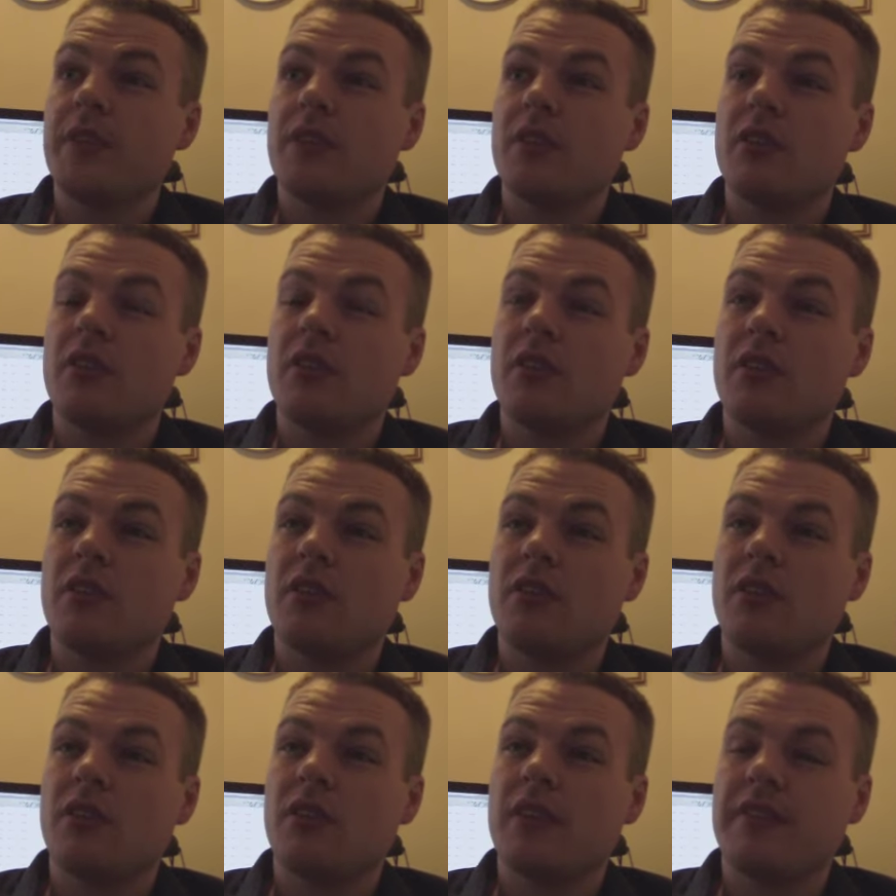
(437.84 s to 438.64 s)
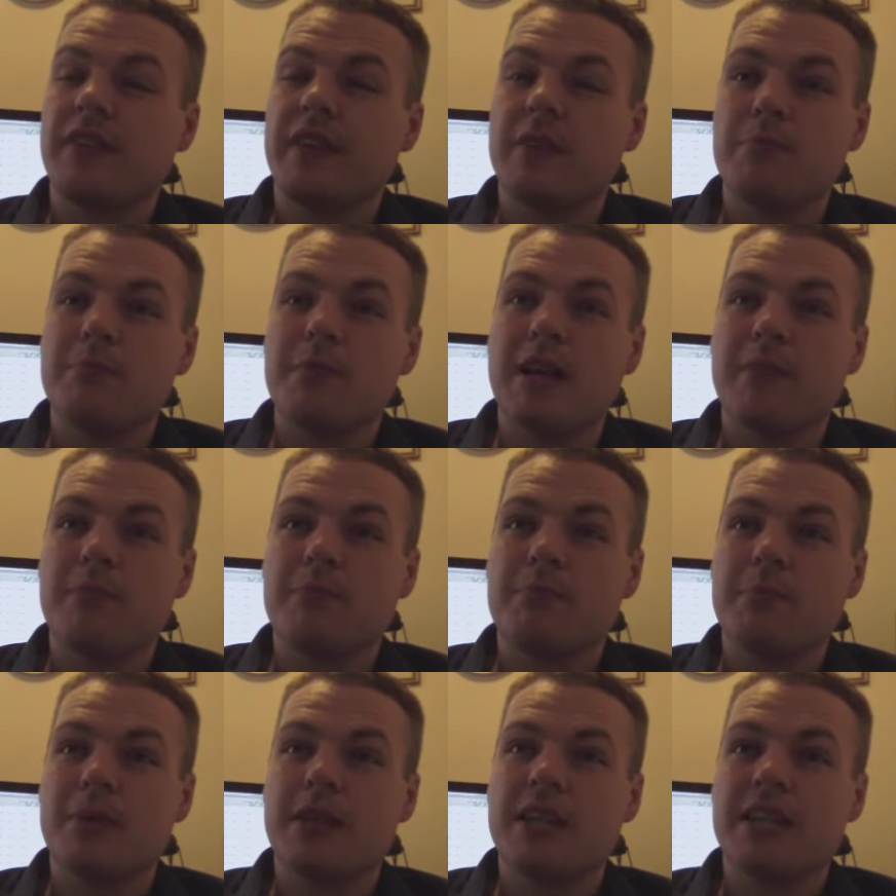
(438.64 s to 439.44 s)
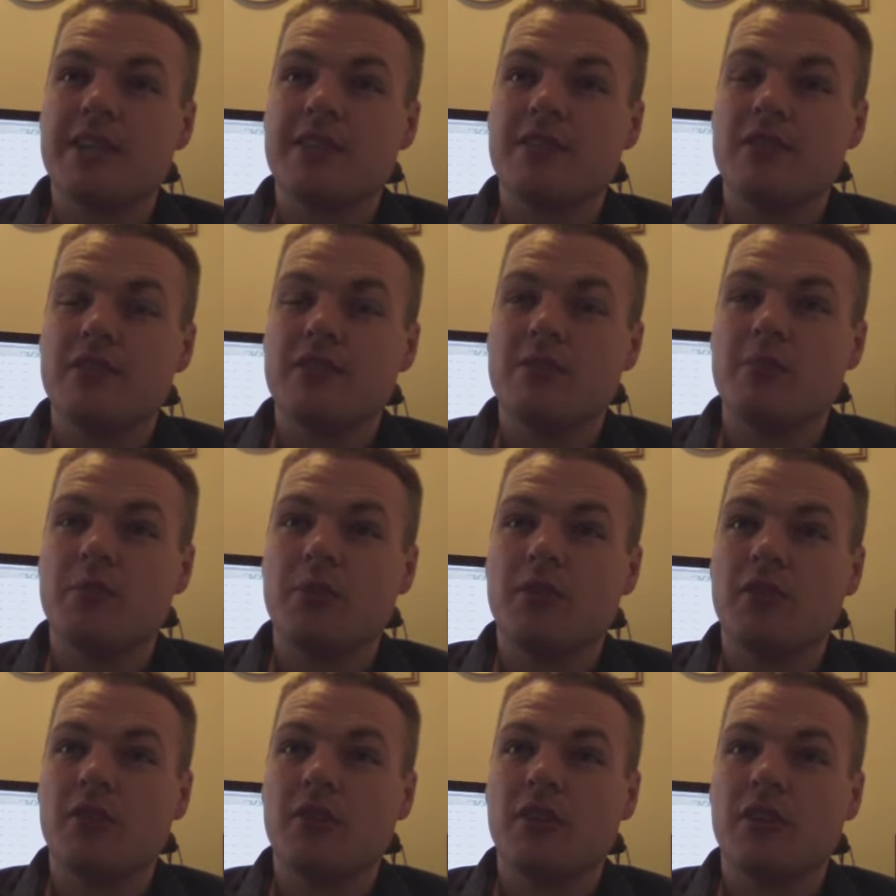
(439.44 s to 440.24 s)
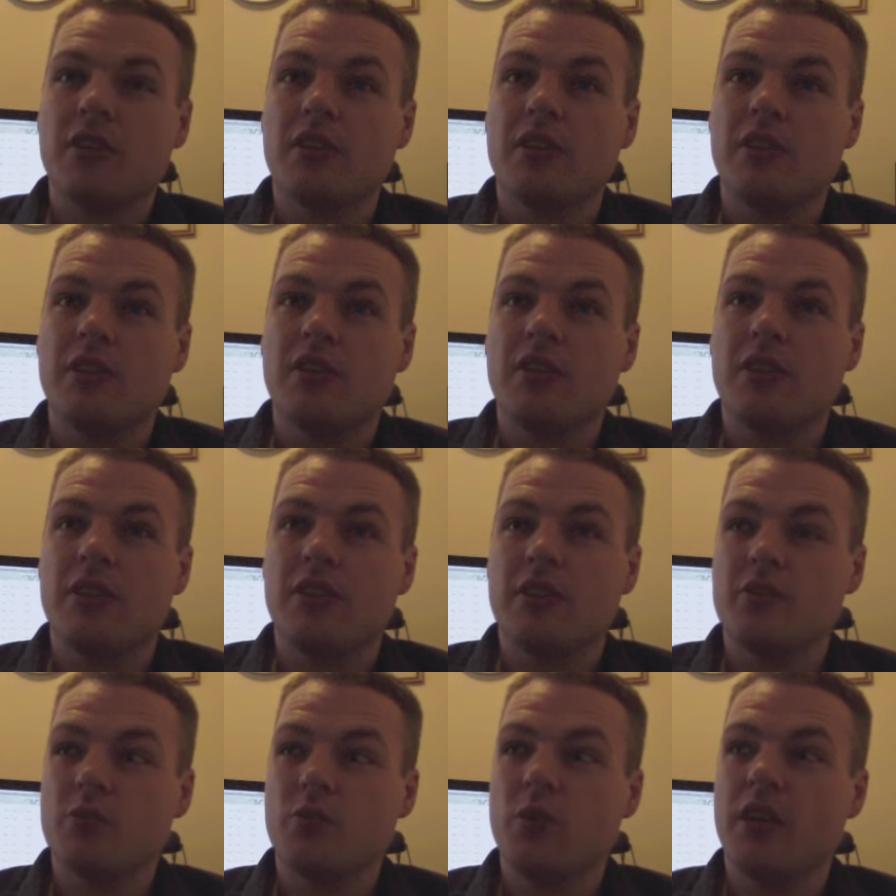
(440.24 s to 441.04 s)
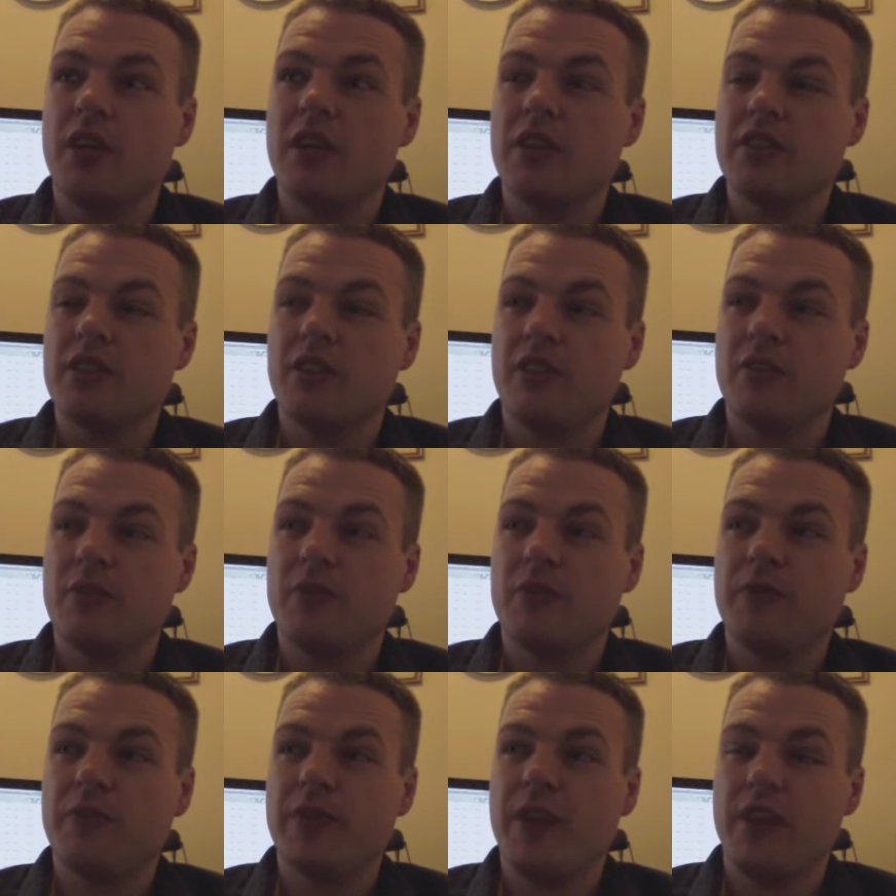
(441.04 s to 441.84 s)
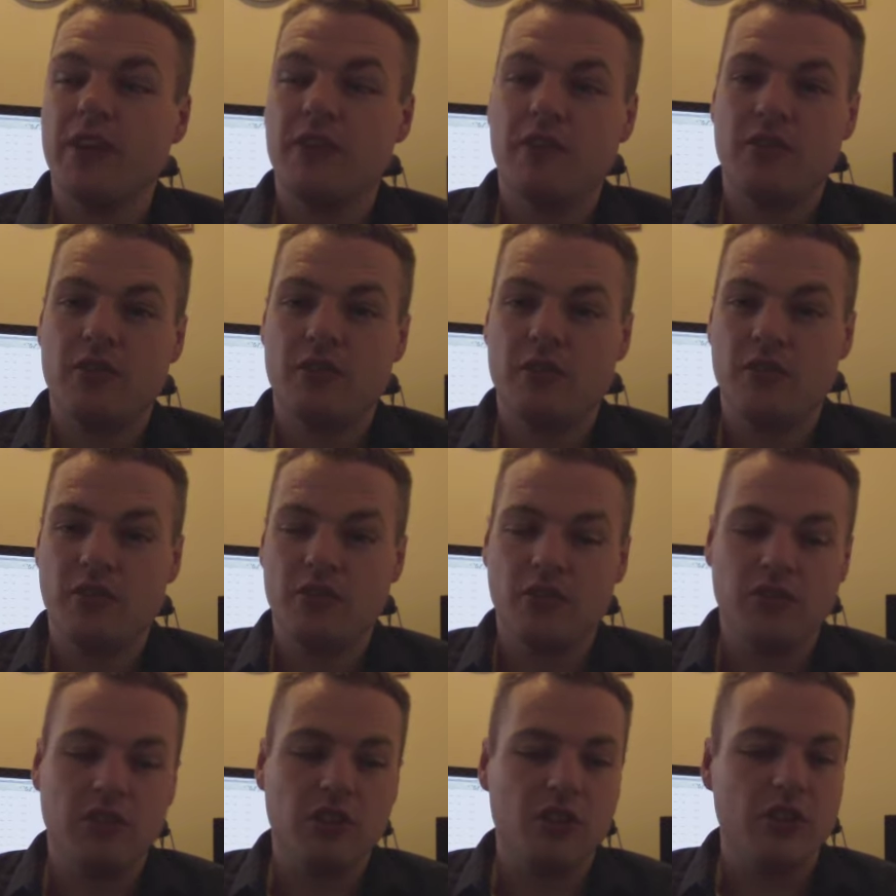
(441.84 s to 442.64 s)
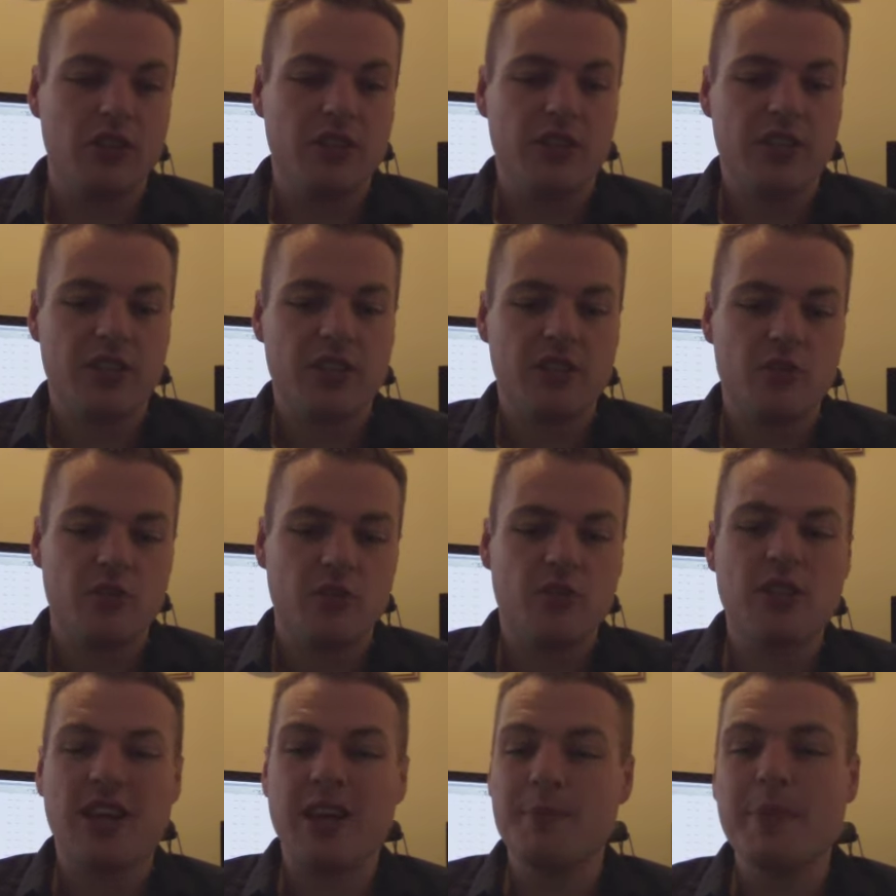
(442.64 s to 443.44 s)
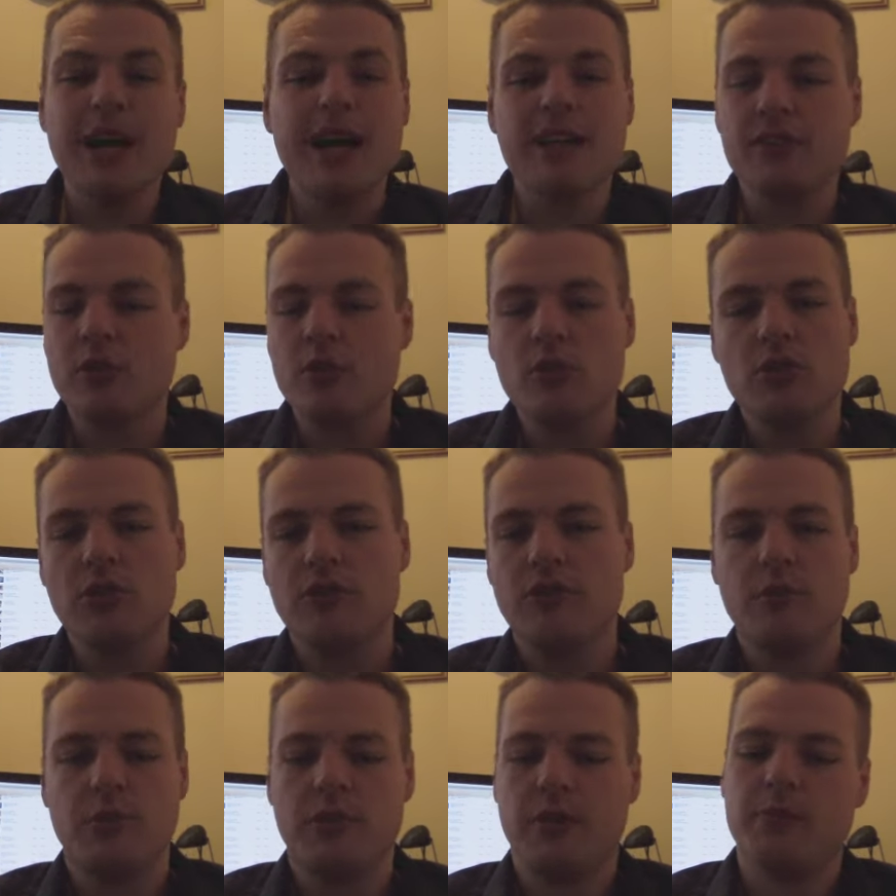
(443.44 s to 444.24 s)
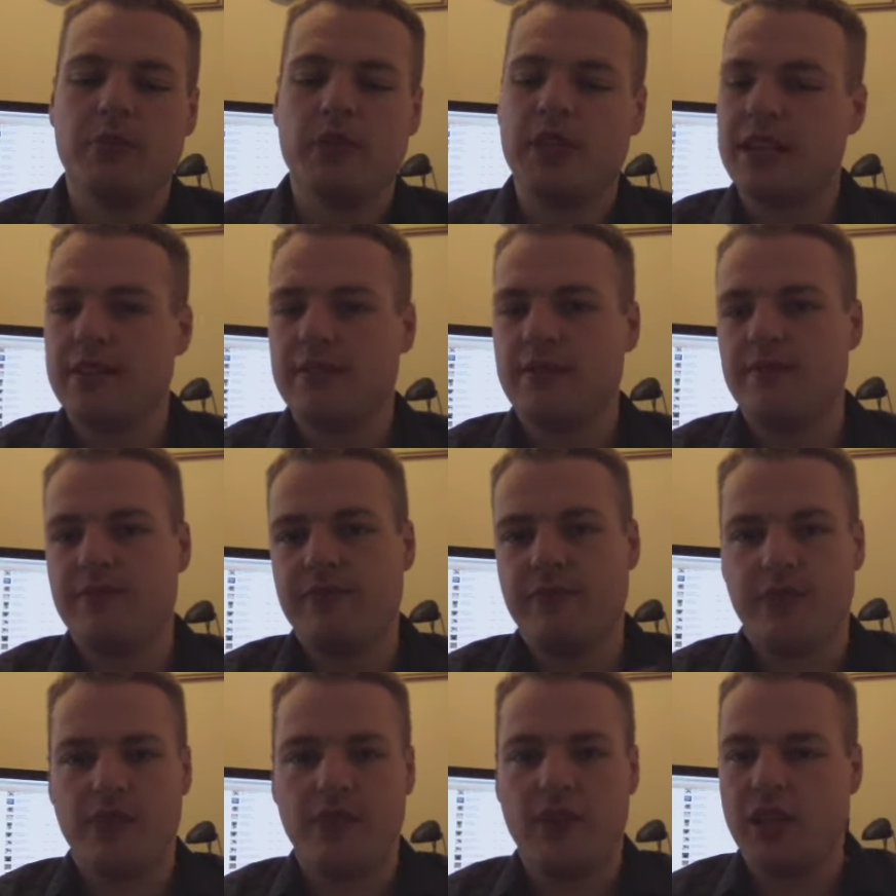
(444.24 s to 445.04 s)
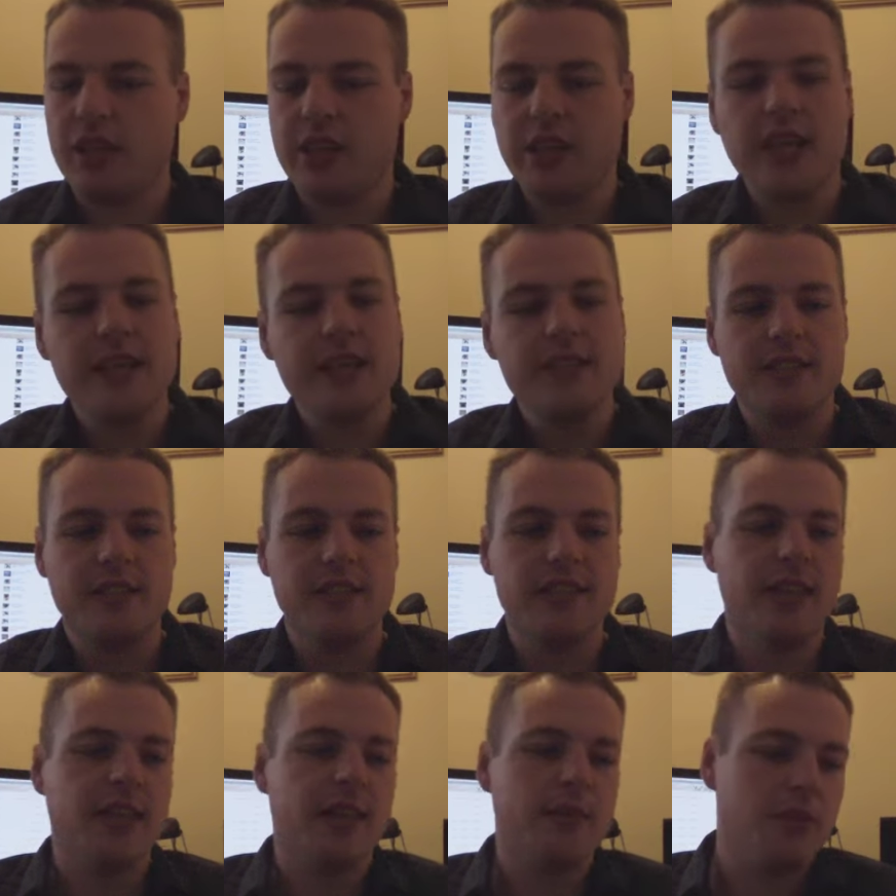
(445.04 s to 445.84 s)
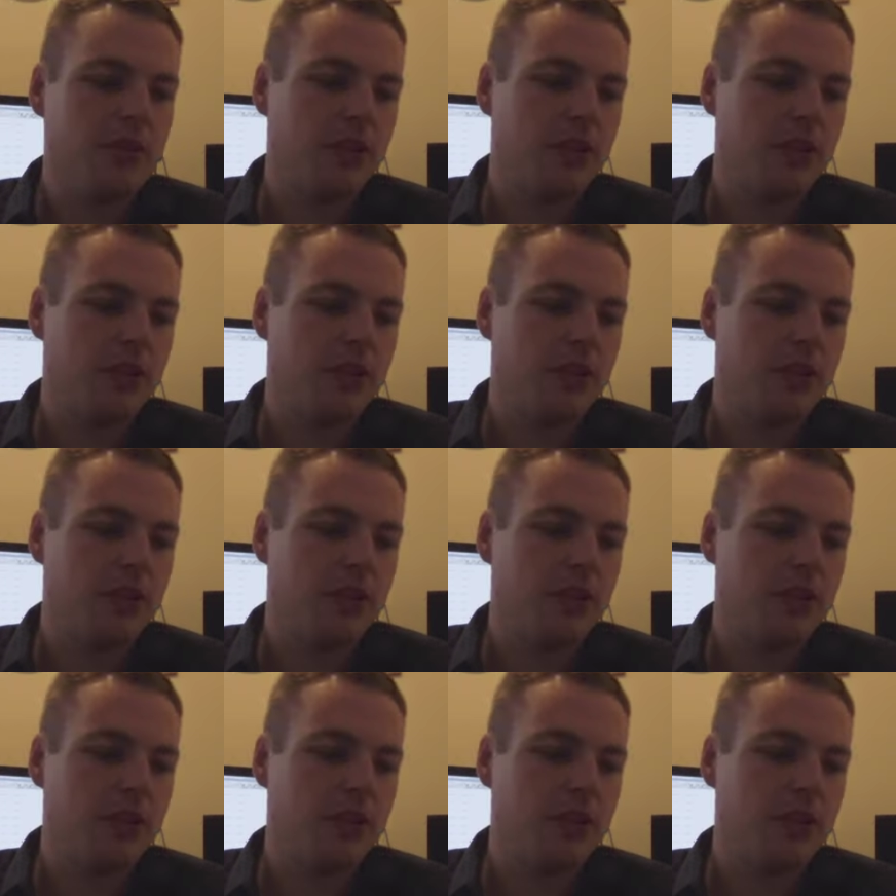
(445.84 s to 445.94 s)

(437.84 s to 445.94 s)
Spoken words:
I think Matt Barton's book as well has got a fairly good look at the history, so I might do something like that, but that's for a later date.